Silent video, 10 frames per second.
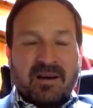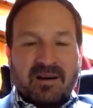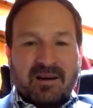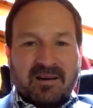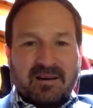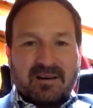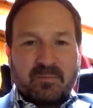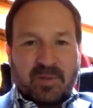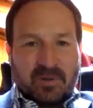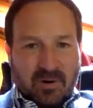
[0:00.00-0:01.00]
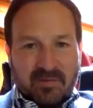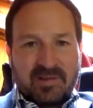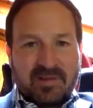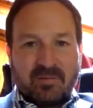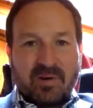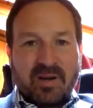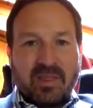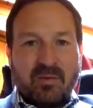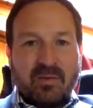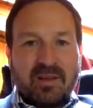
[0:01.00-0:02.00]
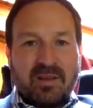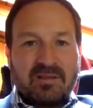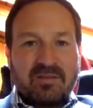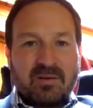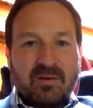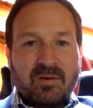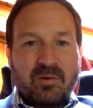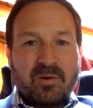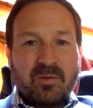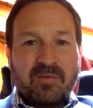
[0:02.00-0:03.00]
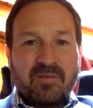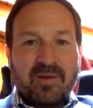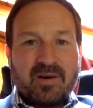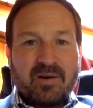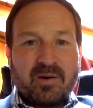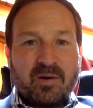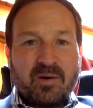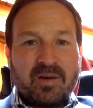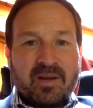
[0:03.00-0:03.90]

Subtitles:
obviously running the witness node, the order provider node,